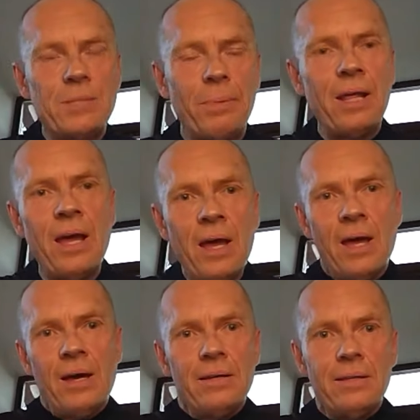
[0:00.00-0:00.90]
But
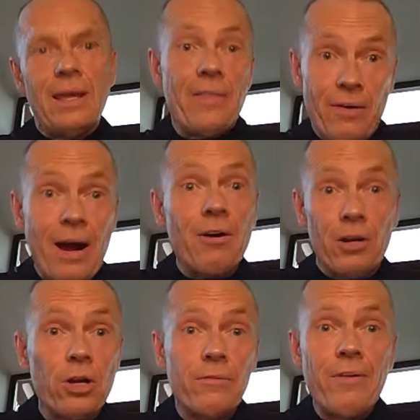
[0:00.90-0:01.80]
yeah, there are a
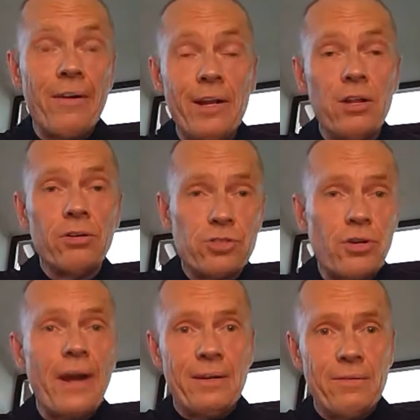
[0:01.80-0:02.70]
lot of very long
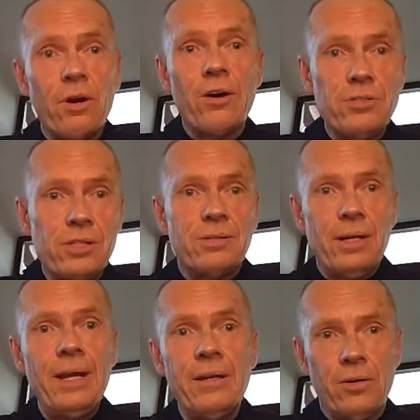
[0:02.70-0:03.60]
straight roads
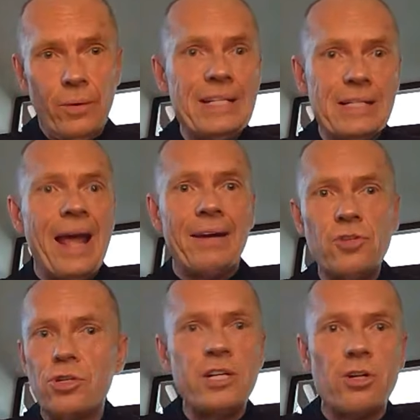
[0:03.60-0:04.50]
in Queensland,
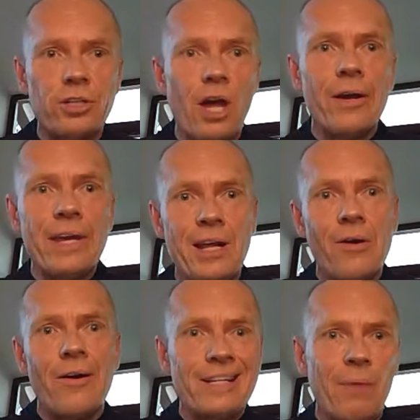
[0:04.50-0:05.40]
usually not going
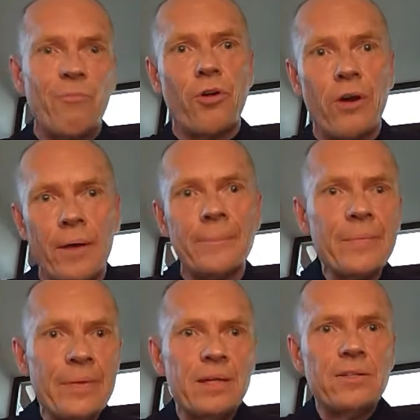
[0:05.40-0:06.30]
anywhere except for
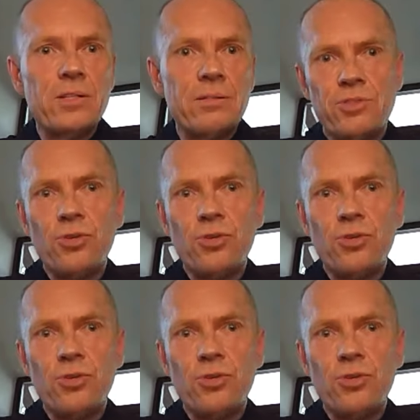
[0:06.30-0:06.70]
a